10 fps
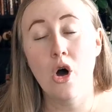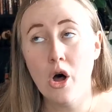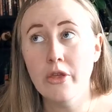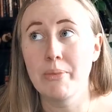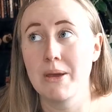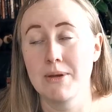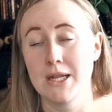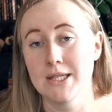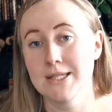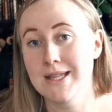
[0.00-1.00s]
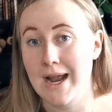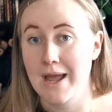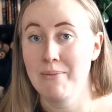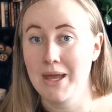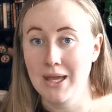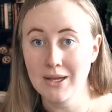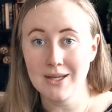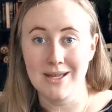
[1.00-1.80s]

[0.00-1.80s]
all the baby knits that I made